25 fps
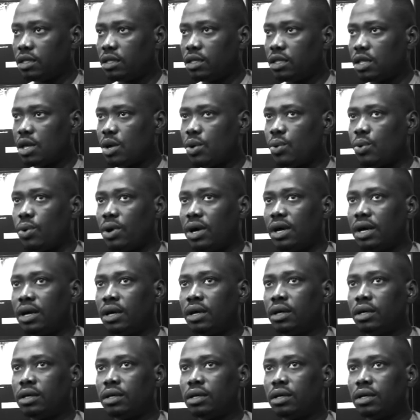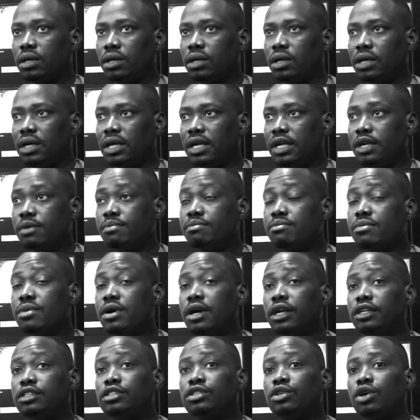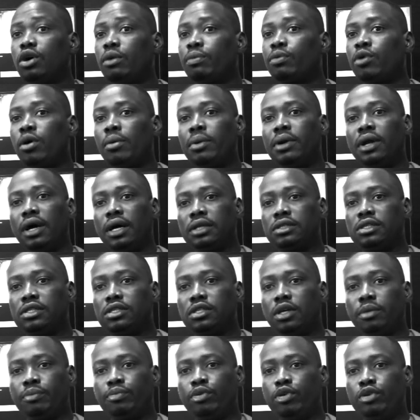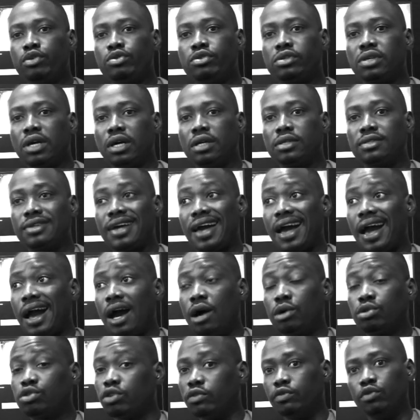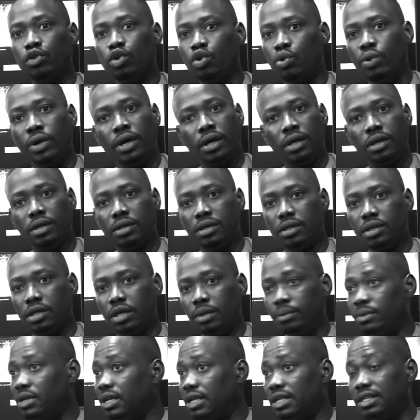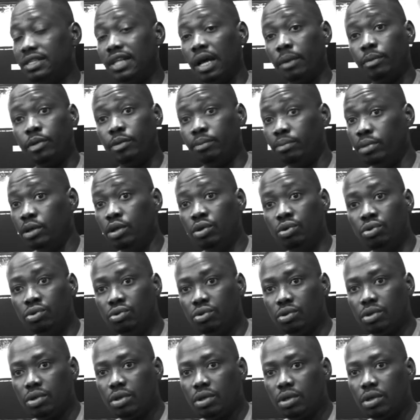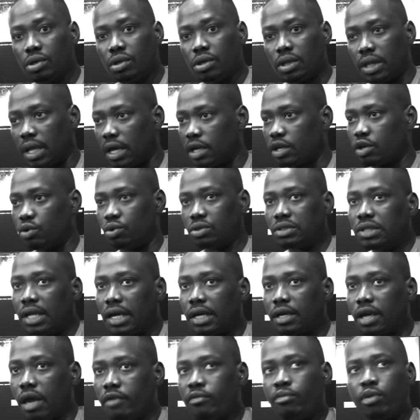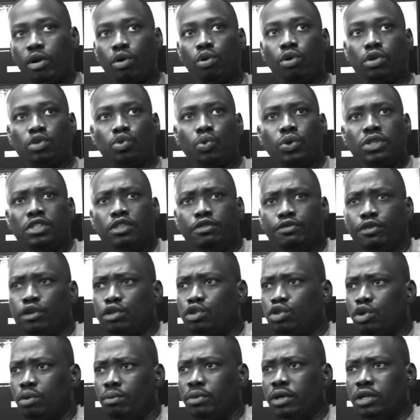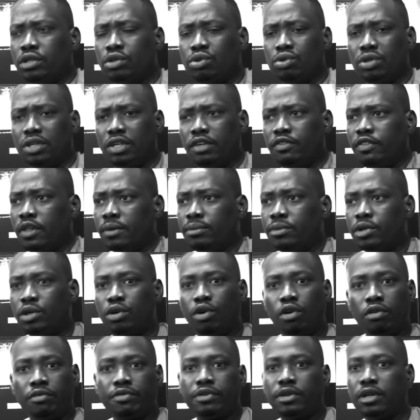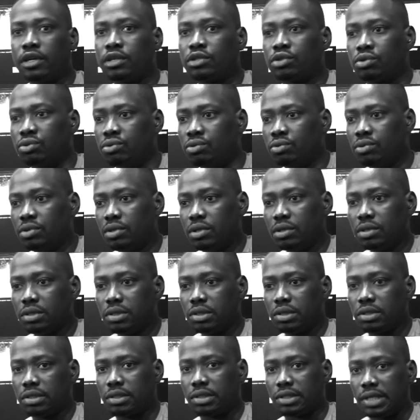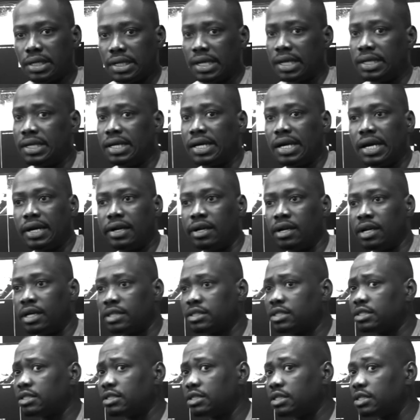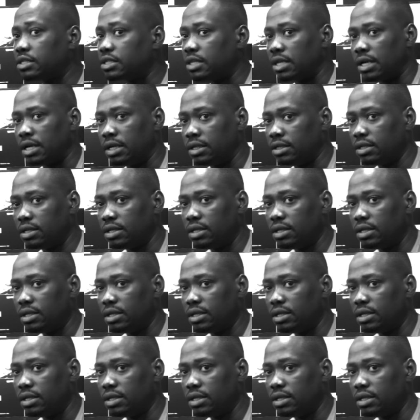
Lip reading: there were emerging upcoming artists and producers out of nowhere in the Dami Blue. Like everybody was waiting for somebody to give them the confidence to say that they had an artistic side